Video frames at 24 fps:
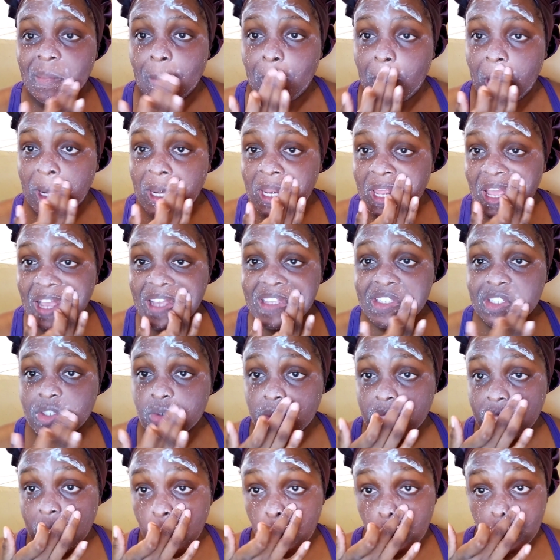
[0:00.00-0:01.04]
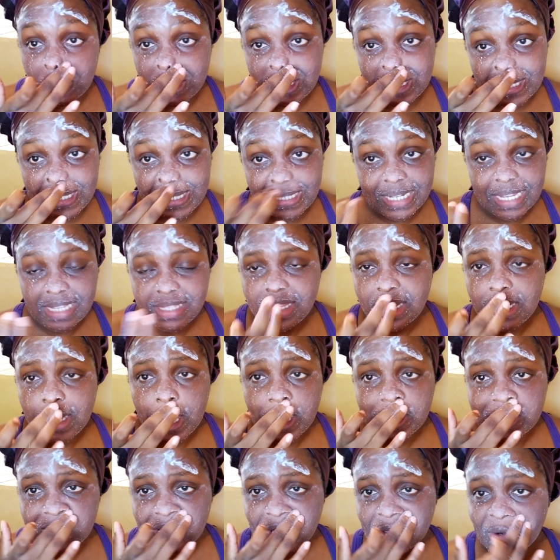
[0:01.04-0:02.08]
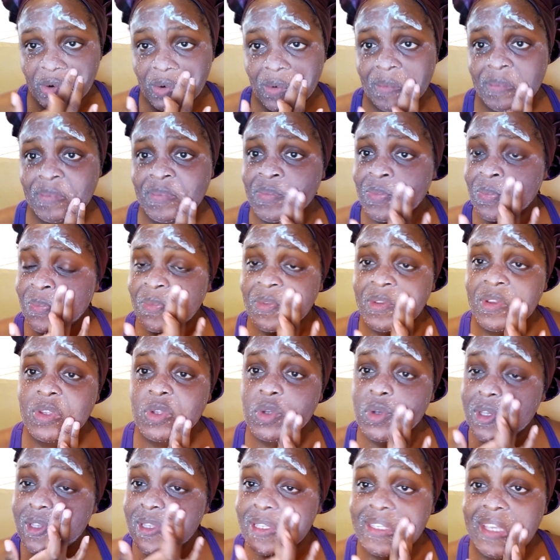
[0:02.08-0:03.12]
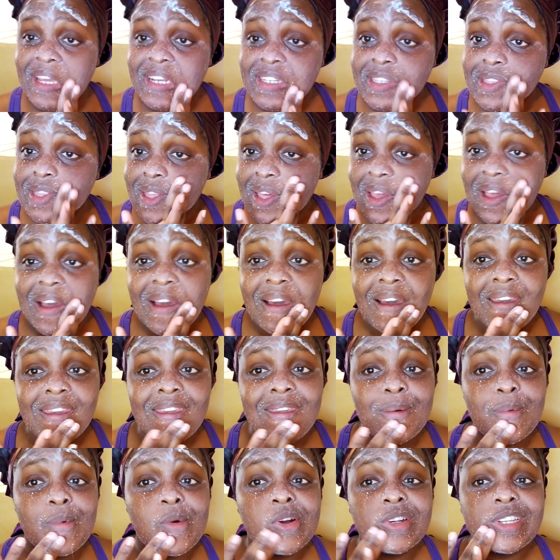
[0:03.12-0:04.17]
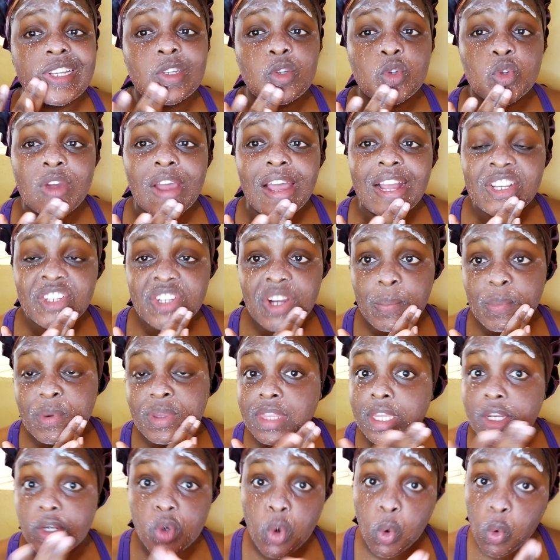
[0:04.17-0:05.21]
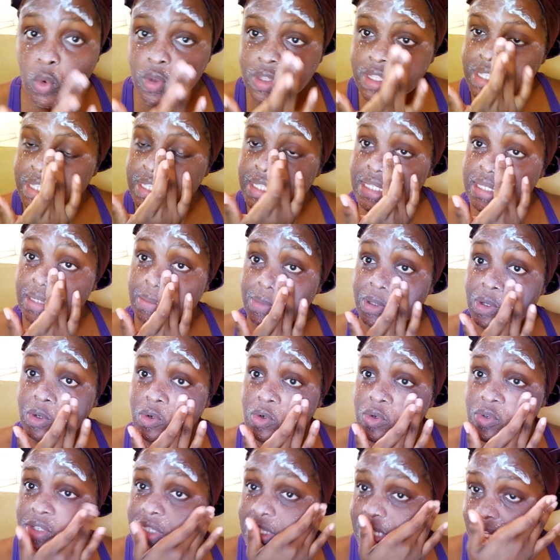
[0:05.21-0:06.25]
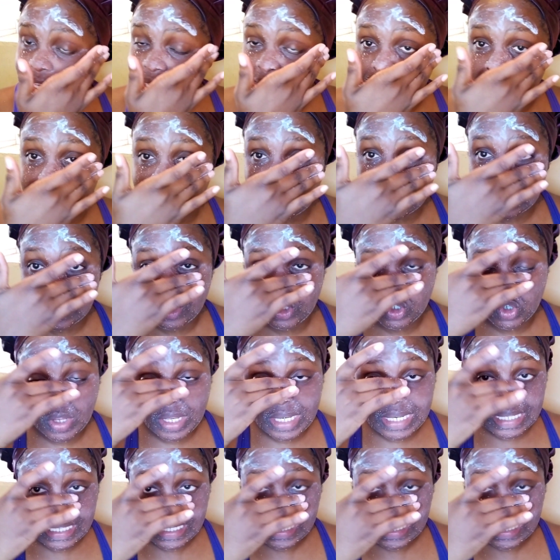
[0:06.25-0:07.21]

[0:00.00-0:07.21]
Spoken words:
And he asked whether he could sit. I said, yes, sure. So he sat there. He wanted to catch up with the notes because he had just joined